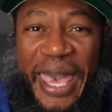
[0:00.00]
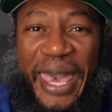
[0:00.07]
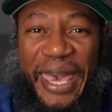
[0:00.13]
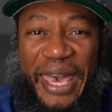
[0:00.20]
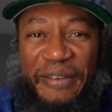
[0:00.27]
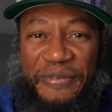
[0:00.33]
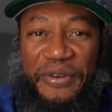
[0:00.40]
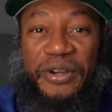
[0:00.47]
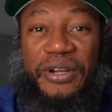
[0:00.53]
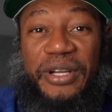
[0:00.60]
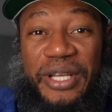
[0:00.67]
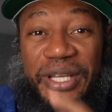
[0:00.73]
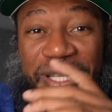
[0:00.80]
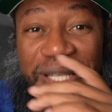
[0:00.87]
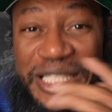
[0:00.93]
ever.
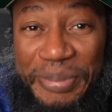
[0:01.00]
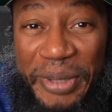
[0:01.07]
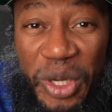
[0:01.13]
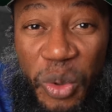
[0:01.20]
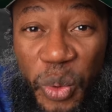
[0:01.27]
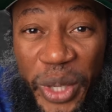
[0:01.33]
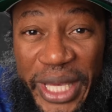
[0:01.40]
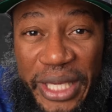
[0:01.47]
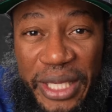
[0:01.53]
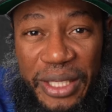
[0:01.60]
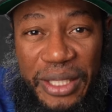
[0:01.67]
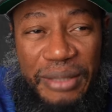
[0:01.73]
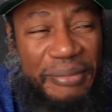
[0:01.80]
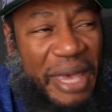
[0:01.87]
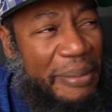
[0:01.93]
It's been a week.
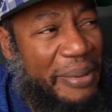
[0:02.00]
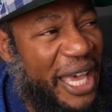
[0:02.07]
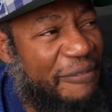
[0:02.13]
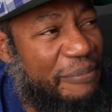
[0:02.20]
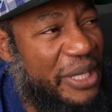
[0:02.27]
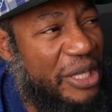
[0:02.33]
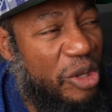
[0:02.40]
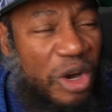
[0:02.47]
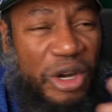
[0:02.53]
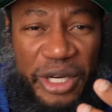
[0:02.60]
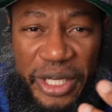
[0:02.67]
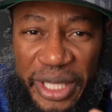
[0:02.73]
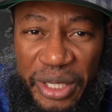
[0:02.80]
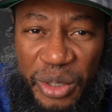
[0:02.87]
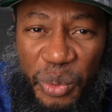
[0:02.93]
Maybe I've been
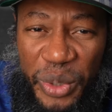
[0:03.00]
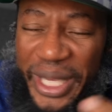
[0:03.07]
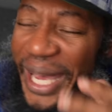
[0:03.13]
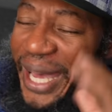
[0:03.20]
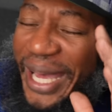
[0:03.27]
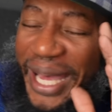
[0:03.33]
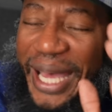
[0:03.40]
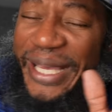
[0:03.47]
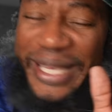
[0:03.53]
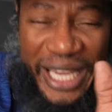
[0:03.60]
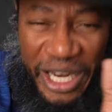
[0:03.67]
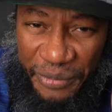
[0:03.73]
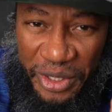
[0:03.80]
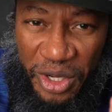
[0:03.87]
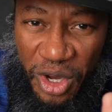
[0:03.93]
longer than a week. I, I,
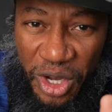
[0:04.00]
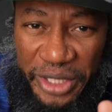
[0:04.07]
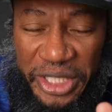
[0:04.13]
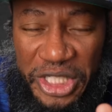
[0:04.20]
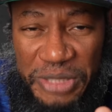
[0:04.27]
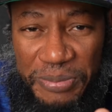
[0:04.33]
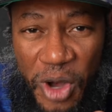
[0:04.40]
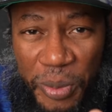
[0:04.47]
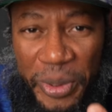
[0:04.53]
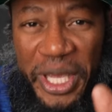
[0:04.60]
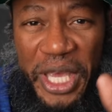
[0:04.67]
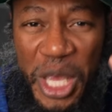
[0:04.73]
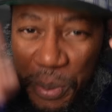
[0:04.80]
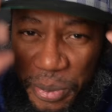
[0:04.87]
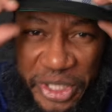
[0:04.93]
can't recall at this moment.
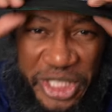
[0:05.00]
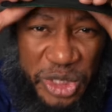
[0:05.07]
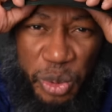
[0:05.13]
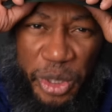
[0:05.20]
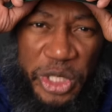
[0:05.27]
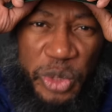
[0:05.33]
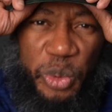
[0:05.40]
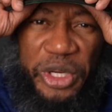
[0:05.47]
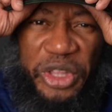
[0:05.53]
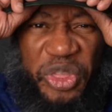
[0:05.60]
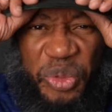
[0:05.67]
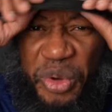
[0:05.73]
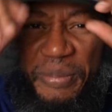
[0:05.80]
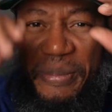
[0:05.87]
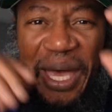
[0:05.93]
But it's
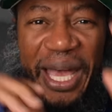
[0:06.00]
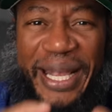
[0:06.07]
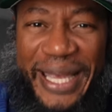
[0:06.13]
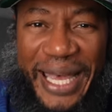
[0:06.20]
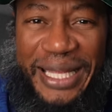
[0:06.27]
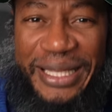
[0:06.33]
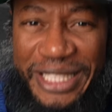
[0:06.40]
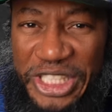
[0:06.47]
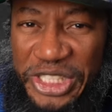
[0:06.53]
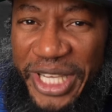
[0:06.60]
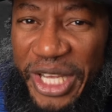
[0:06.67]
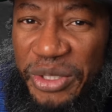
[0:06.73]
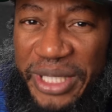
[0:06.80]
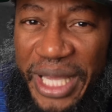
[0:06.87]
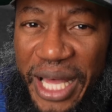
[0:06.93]
2023, man. I got this
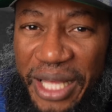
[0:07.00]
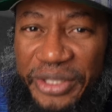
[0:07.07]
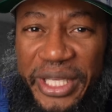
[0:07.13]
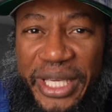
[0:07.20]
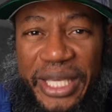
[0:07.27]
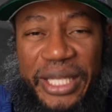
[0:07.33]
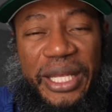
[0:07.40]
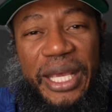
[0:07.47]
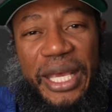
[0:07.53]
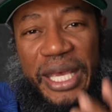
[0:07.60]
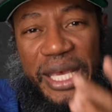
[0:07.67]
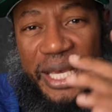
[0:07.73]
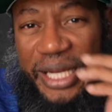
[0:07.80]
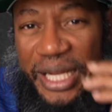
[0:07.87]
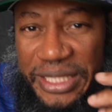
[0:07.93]
channel dialed in
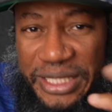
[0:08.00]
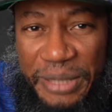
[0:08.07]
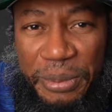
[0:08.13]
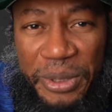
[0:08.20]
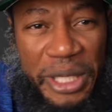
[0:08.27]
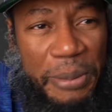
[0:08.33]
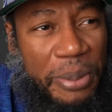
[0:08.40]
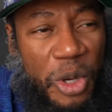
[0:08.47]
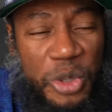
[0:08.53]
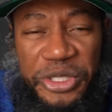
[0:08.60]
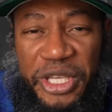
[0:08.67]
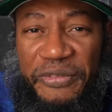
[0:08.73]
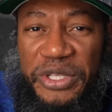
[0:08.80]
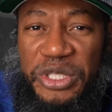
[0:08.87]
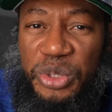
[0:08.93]
and I typically
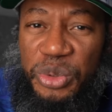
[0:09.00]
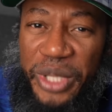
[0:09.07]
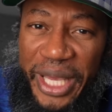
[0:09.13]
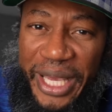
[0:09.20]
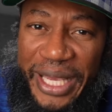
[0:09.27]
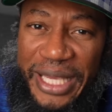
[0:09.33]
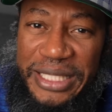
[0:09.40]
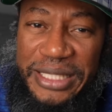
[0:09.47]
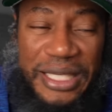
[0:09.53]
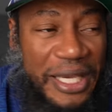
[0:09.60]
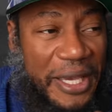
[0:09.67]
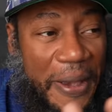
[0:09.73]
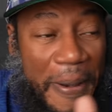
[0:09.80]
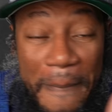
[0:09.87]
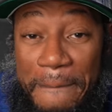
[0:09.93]
post every two days,
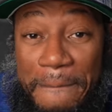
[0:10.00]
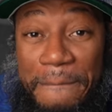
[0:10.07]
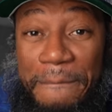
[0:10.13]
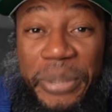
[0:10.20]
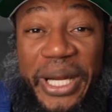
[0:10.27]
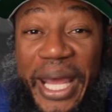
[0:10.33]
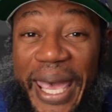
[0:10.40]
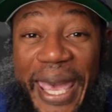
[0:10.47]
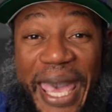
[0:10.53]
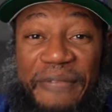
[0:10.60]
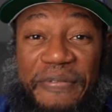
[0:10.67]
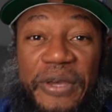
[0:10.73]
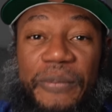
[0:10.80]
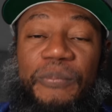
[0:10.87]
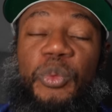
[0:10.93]
but I
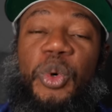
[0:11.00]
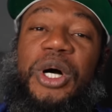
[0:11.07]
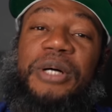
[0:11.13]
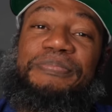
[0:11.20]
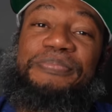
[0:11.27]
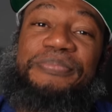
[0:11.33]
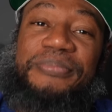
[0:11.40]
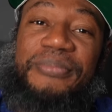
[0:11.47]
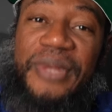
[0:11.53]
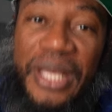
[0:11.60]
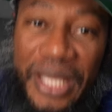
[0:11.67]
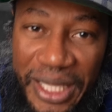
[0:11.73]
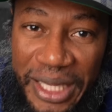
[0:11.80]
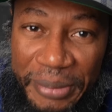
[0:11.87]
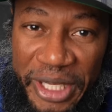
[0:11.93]
haven't. Well,
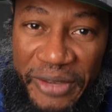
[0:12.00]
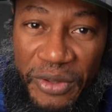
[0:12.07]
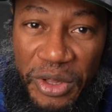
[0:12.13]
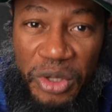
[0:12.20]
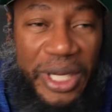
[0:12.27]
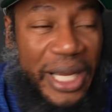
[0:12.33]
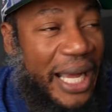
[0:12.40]
let me give you a little